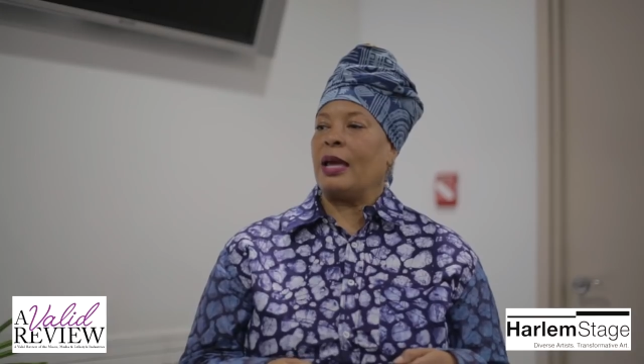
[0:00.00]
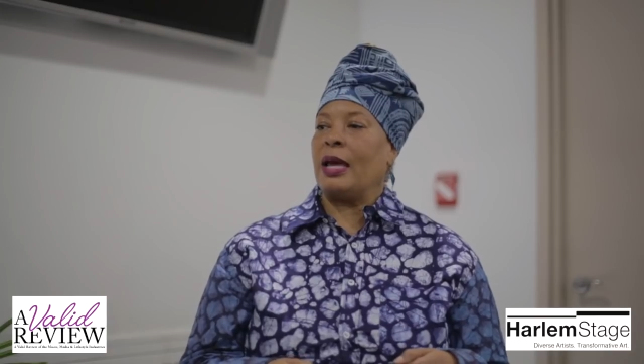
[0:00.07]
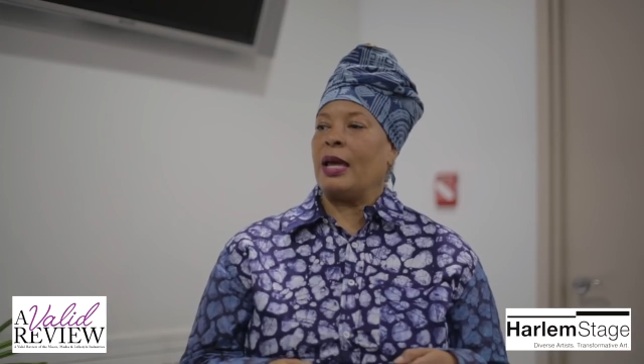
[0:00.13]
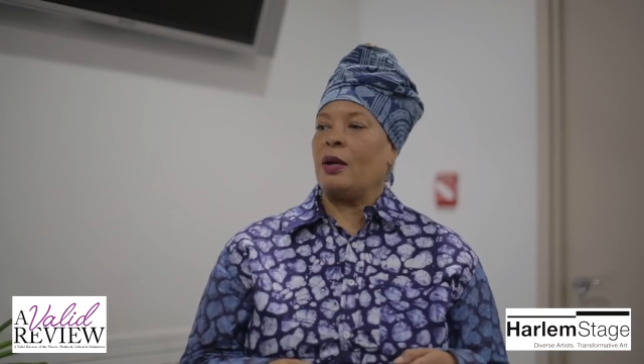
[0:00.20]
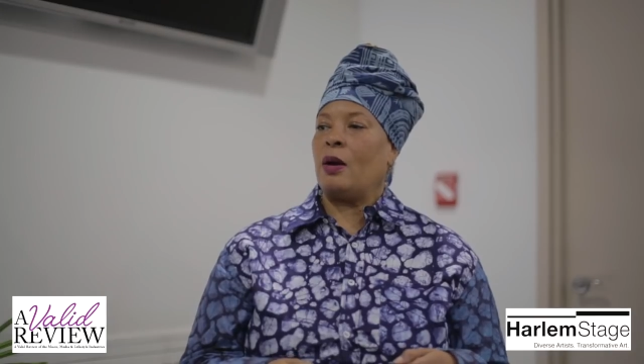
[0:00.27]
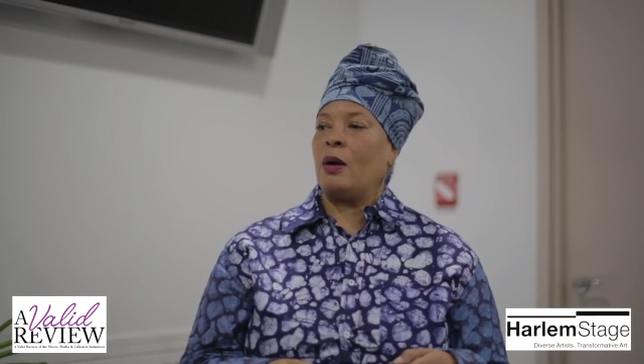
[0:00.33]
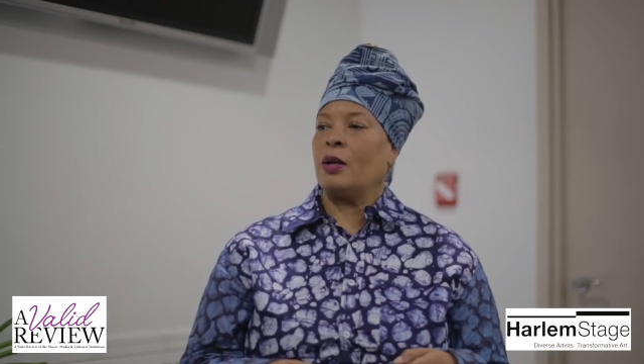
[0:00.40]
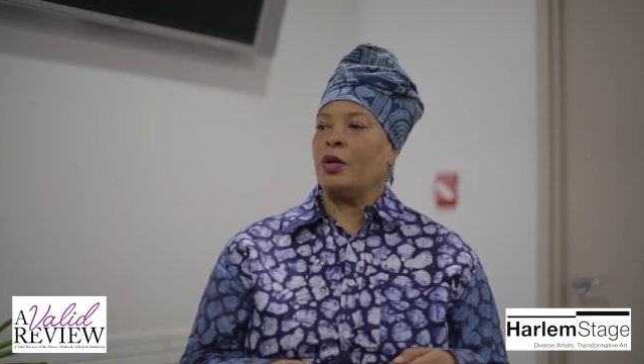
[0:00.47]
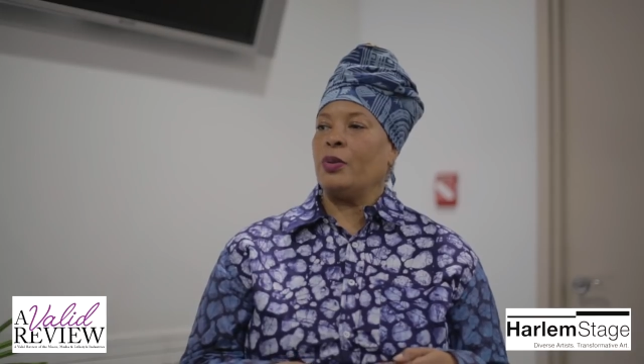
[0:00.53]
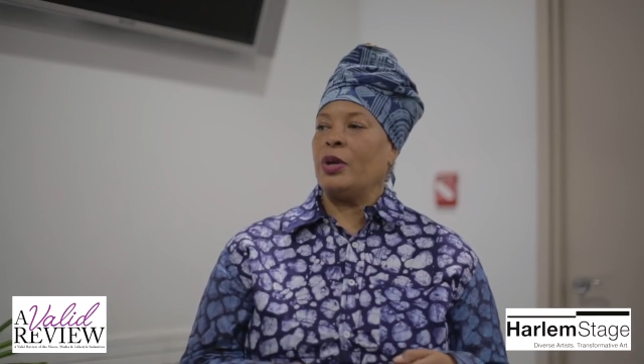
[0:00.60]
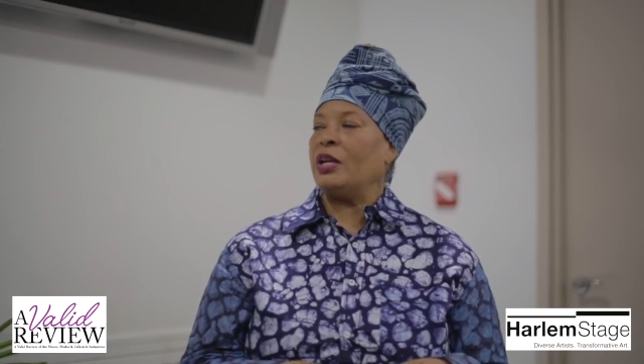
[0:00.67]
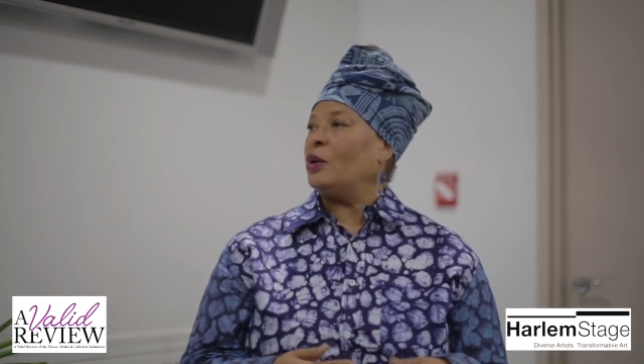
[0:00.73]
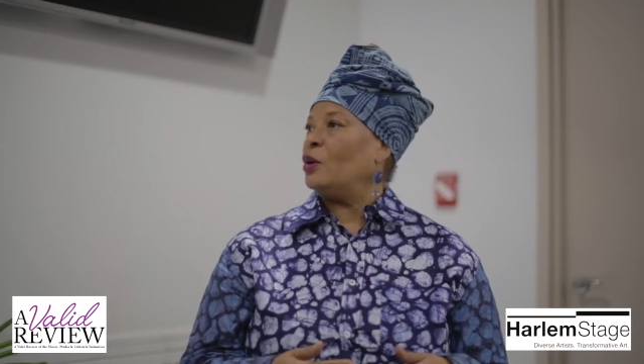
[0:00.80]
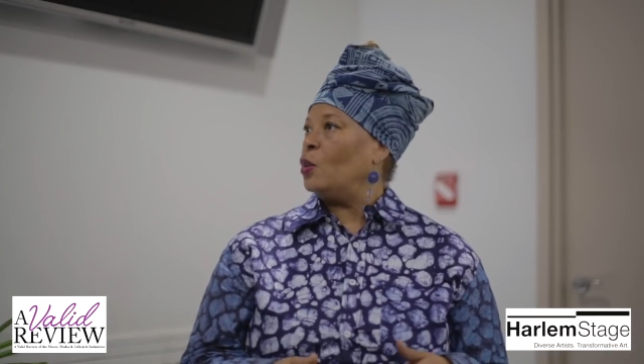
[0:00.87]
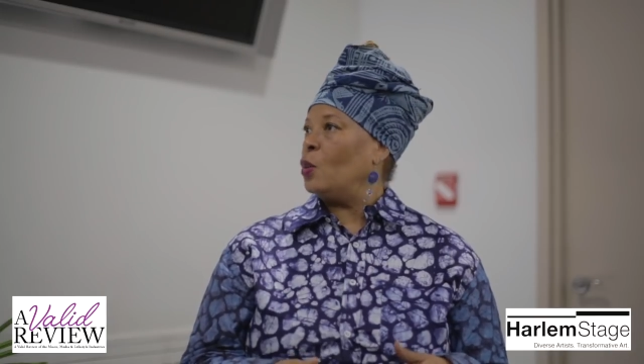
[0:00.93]
that are
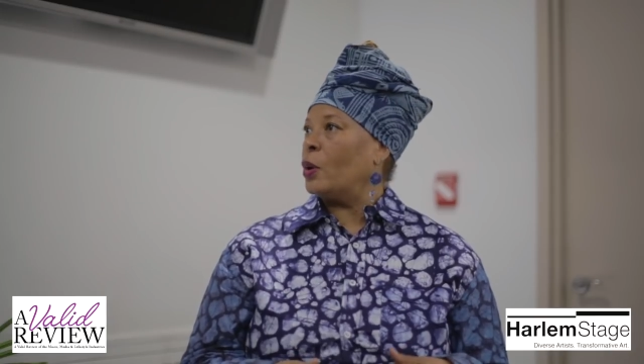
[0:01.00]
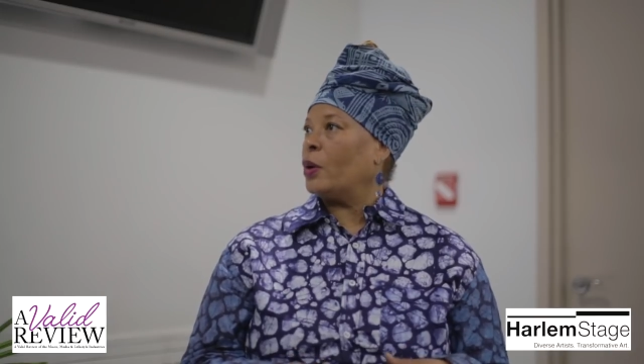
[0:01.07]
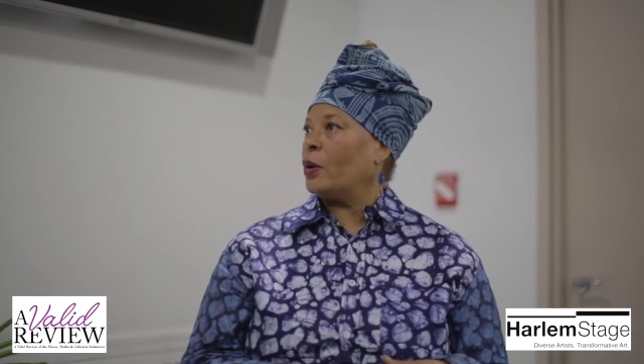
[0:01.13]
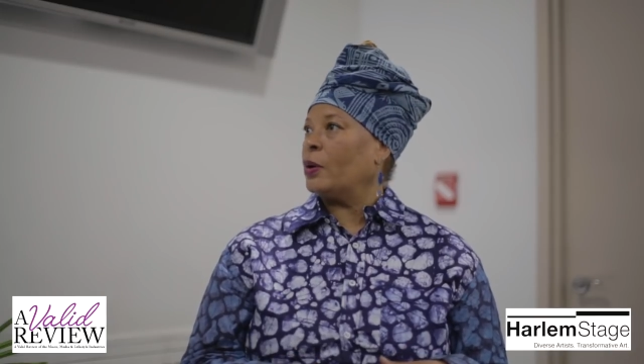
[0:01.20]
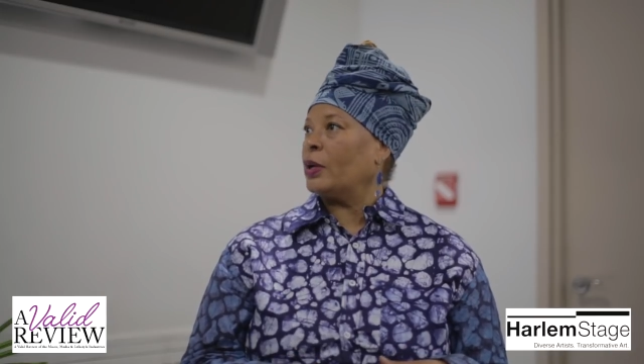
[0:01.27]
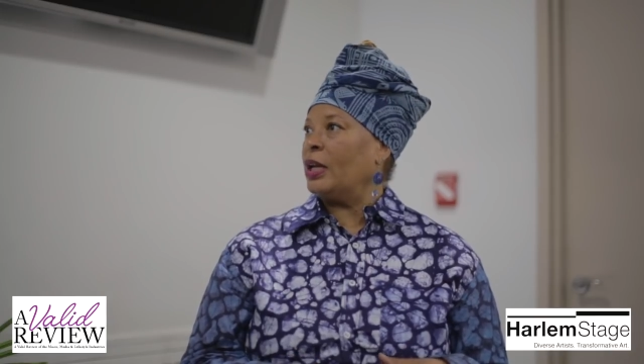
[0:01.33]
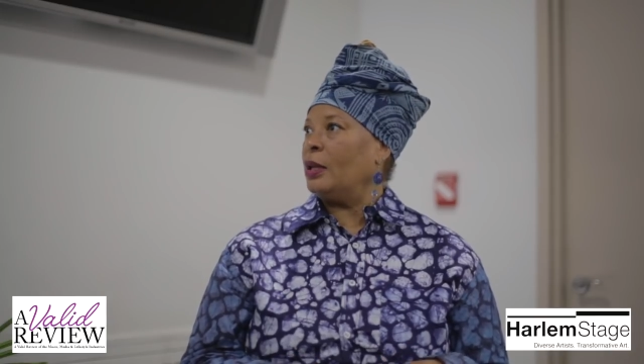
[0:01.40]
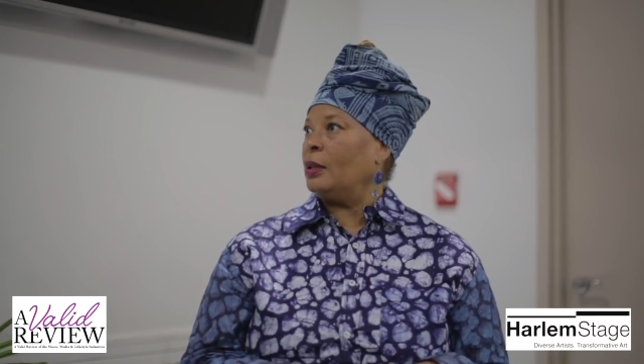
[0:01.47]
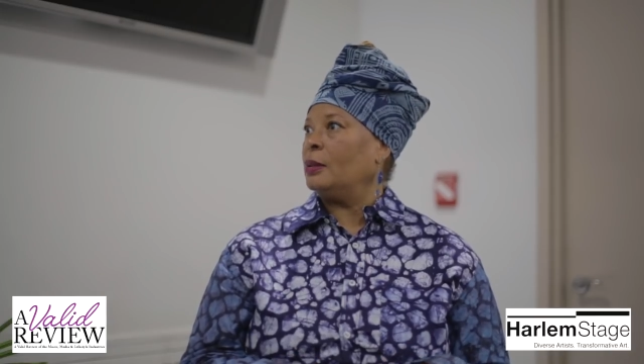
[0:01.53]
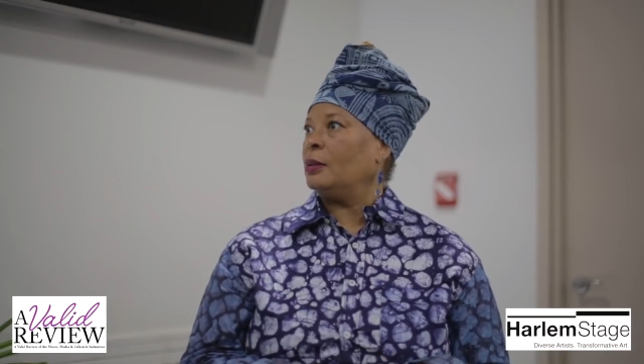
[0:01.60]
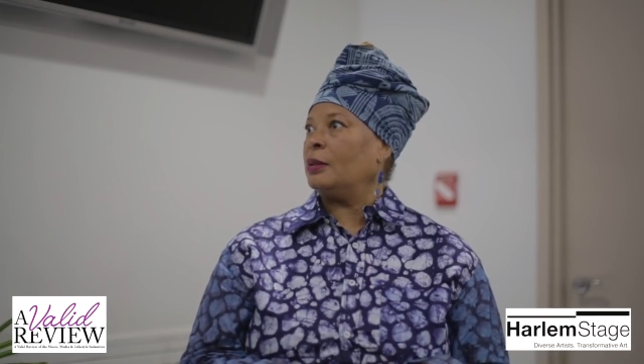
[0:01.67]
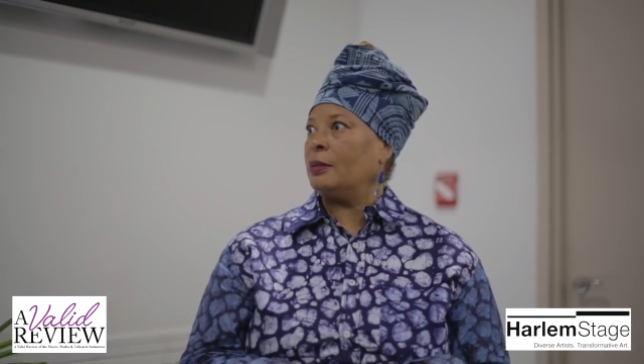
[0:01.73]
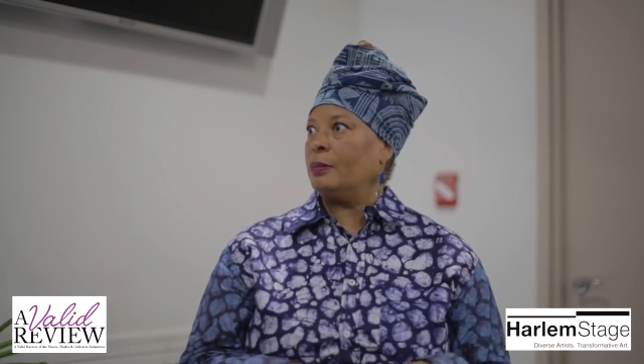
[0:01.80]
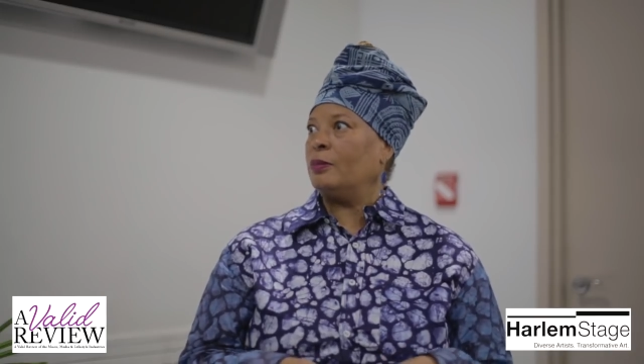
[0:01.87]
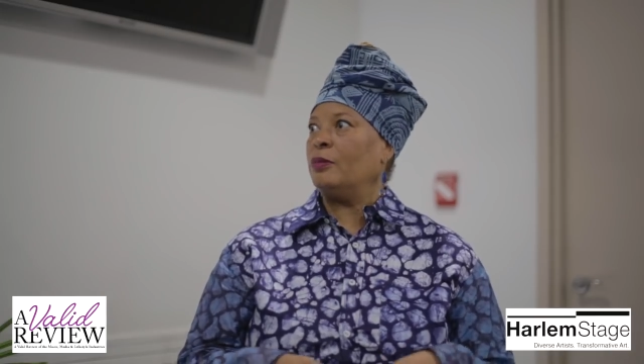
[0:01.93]
creating new work in